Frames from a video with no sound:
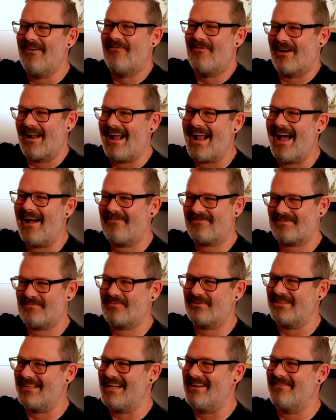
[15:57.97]
what I have to
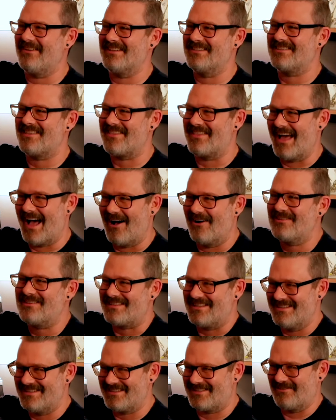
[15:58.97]
believe is
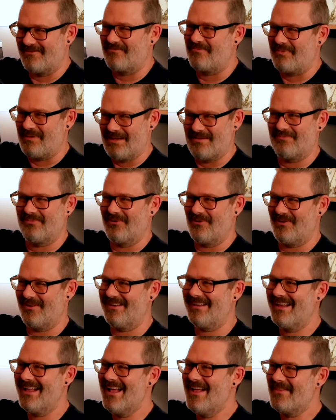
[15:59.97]
thousands of people.
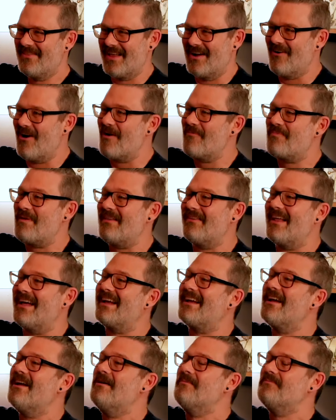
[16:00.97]
There are people like